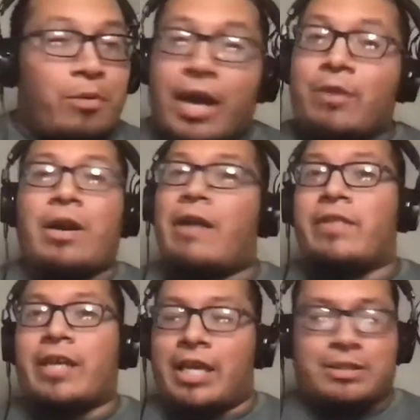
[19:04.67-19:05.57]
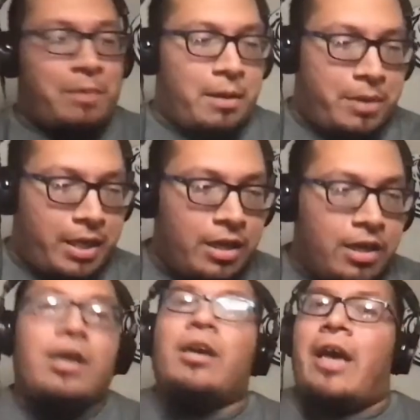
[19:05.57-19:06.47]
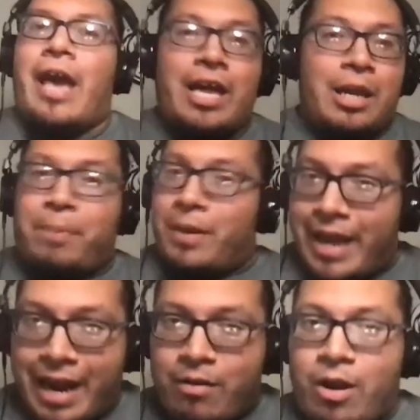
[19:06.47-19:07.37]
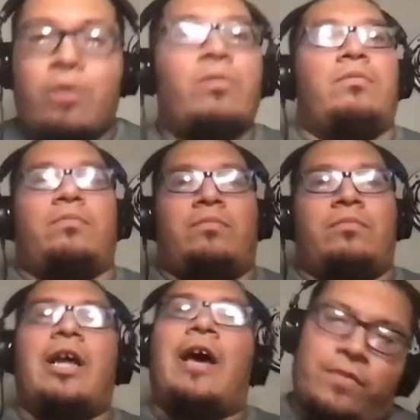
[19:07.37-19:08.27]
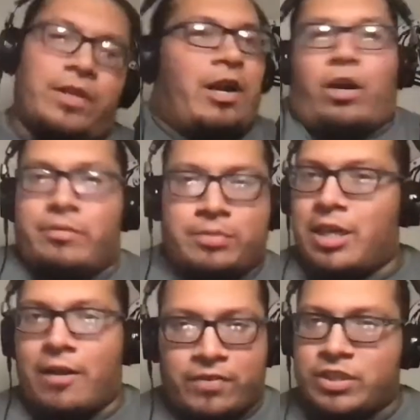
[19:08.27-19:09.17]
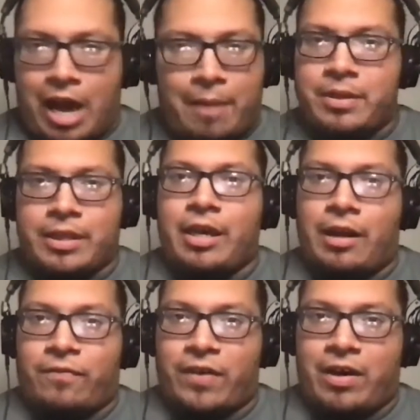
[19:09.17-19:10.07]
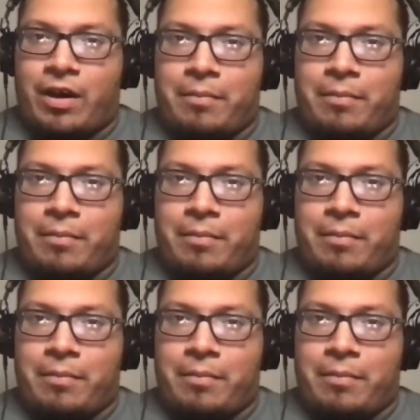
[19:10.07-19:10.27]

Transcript: Bread, whatever the case may be. Eddy Pineiro definitely earned himself a job in the NFL.